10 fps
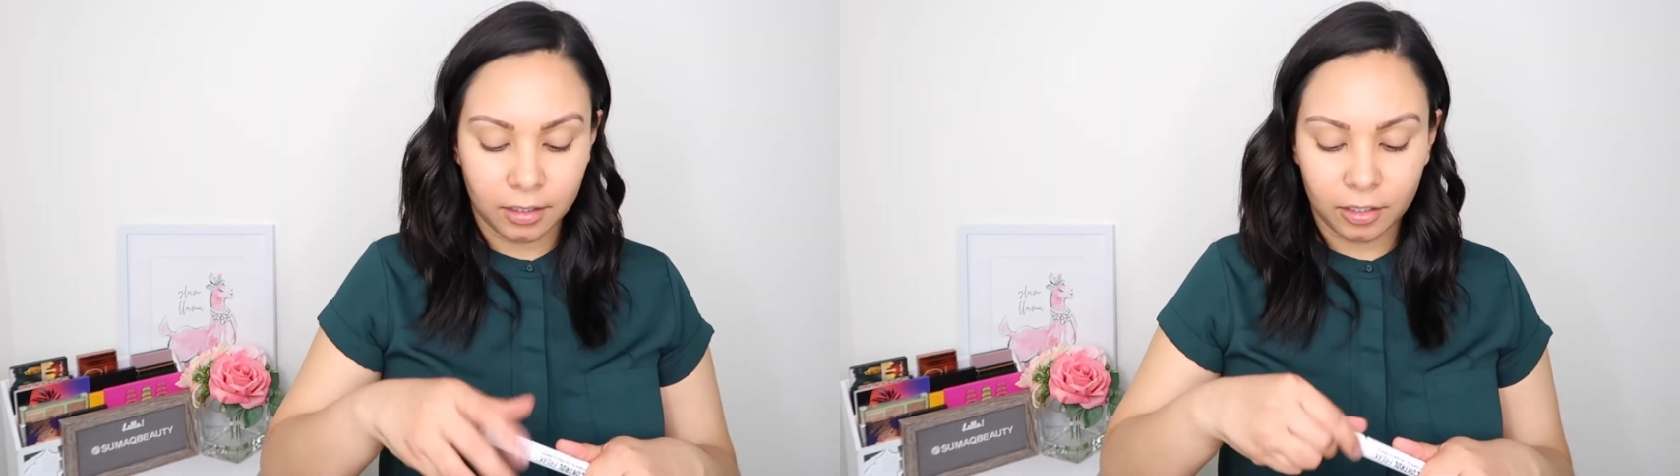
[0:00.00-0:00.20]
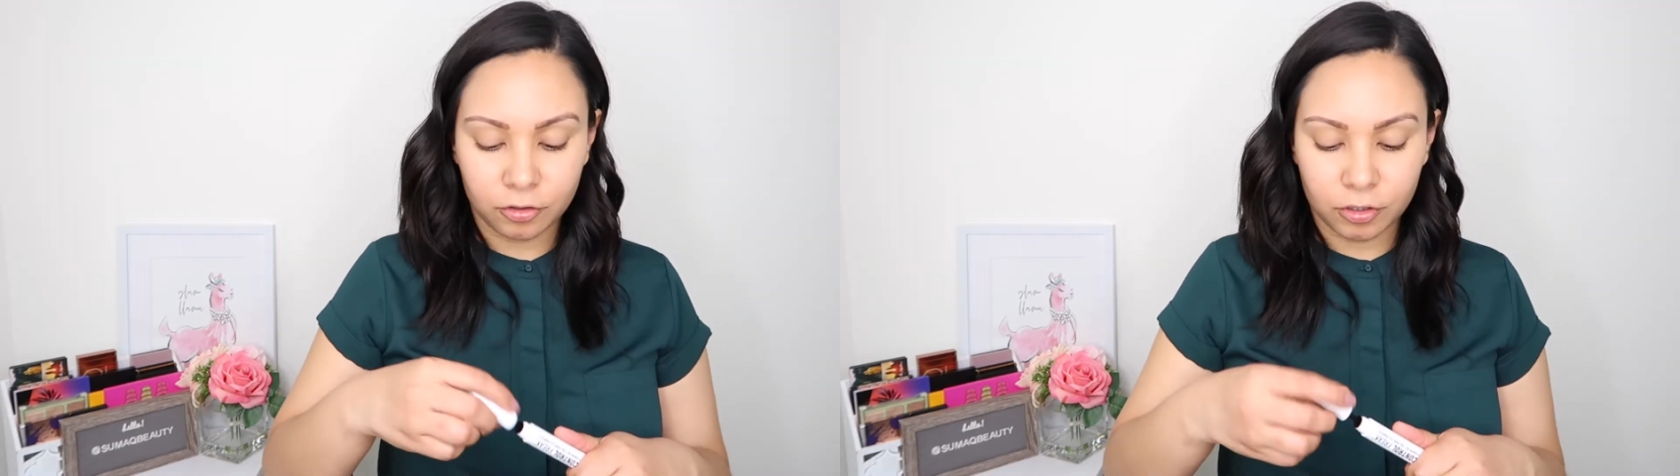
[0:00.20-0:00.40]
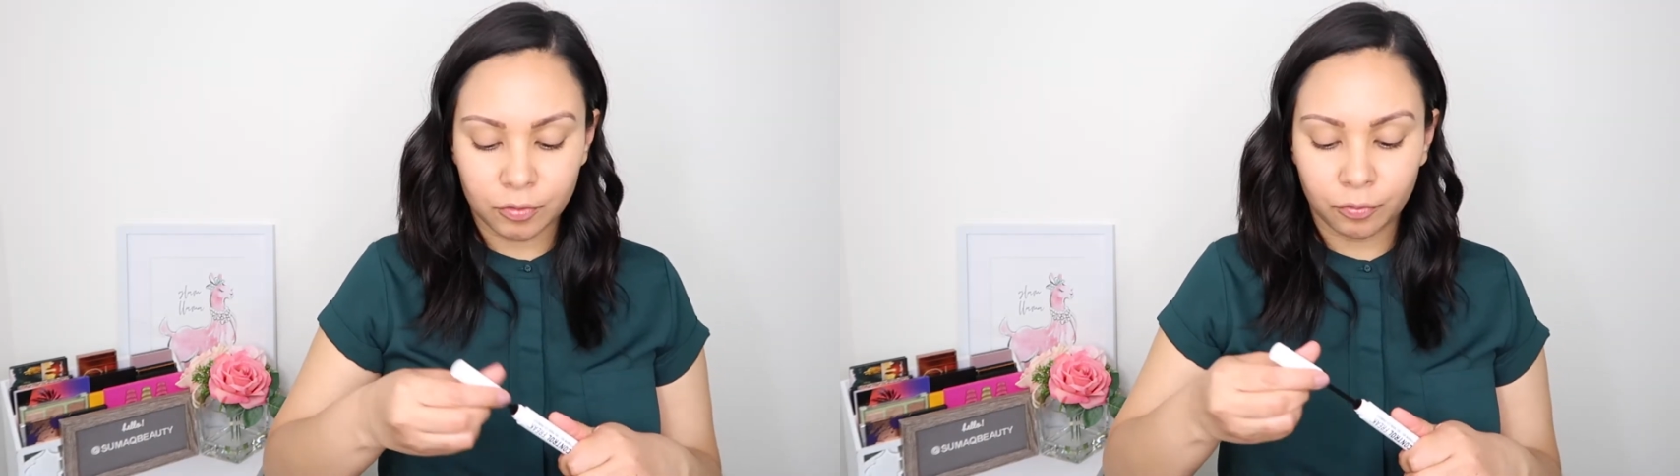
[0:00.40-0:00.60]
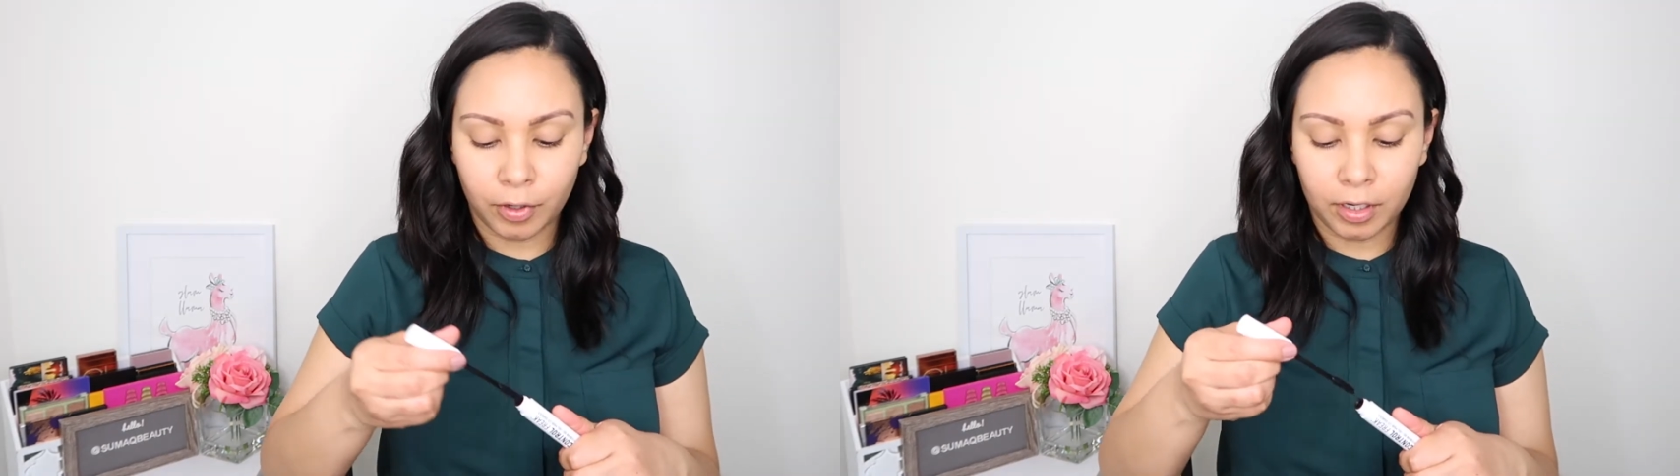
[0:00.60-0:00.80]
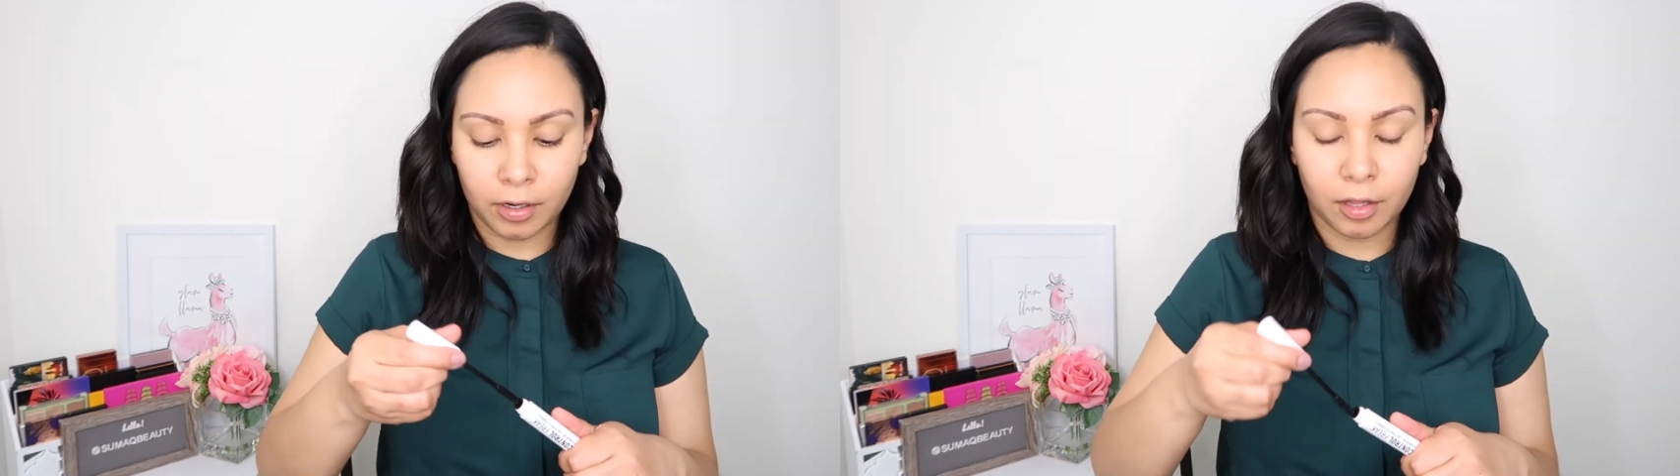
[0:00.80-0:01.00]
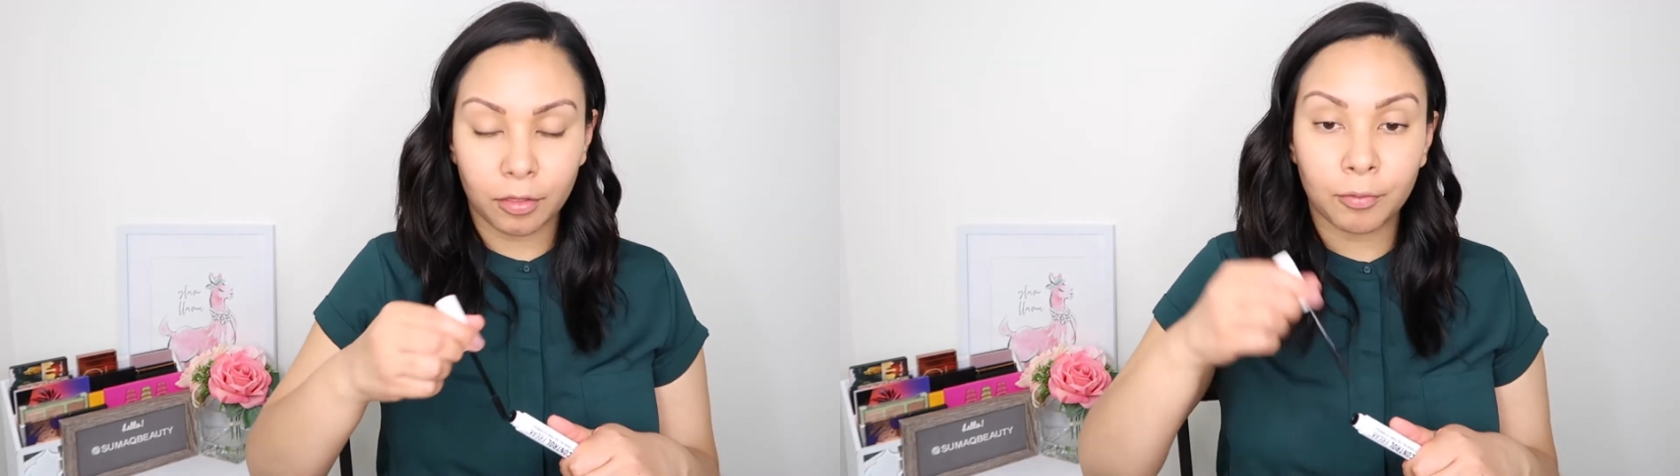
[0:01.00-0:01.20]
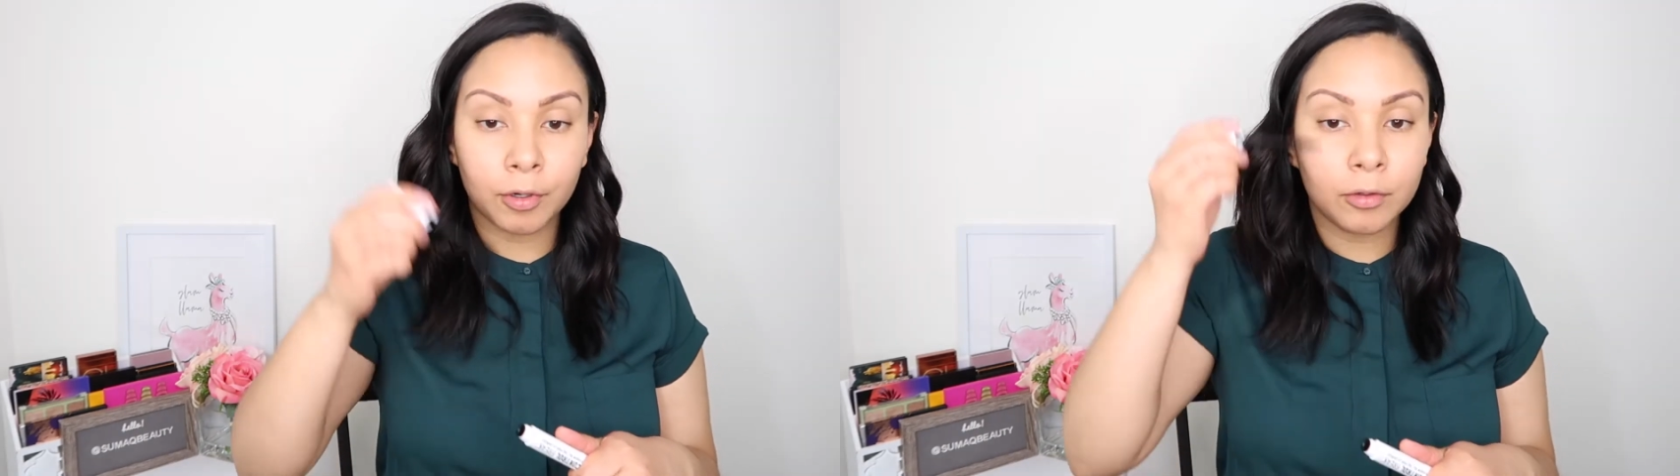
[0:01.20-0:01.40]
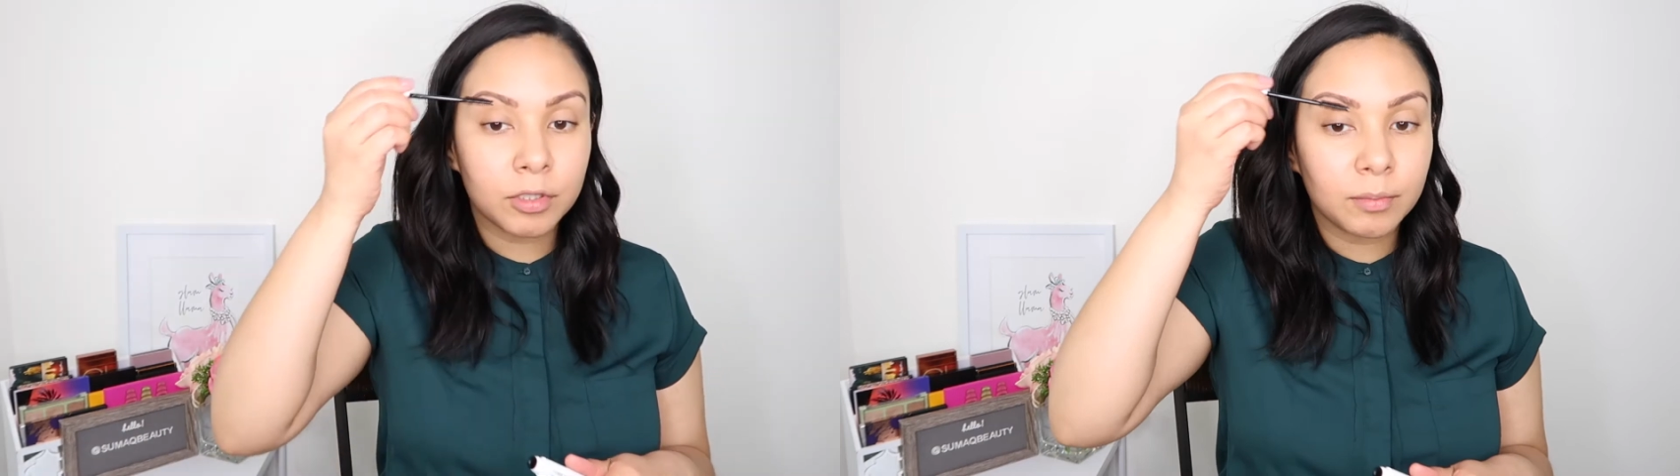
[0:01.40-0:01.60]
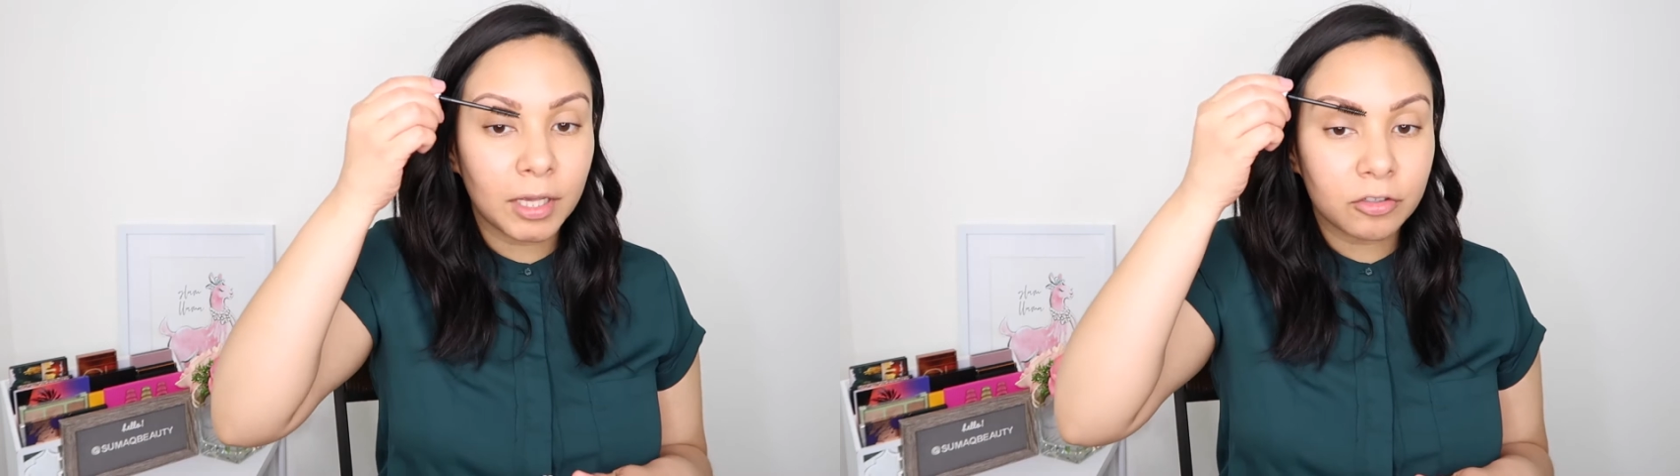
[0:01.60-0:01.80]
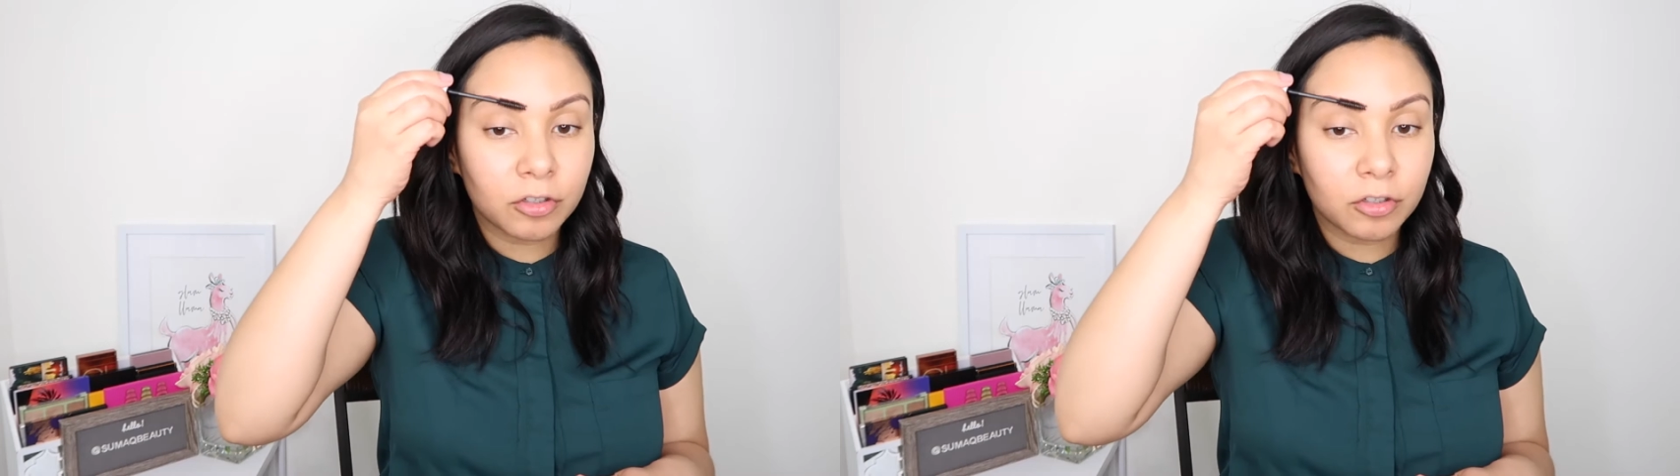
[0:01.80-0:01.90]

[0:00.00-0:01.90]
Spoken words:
and just run that through to make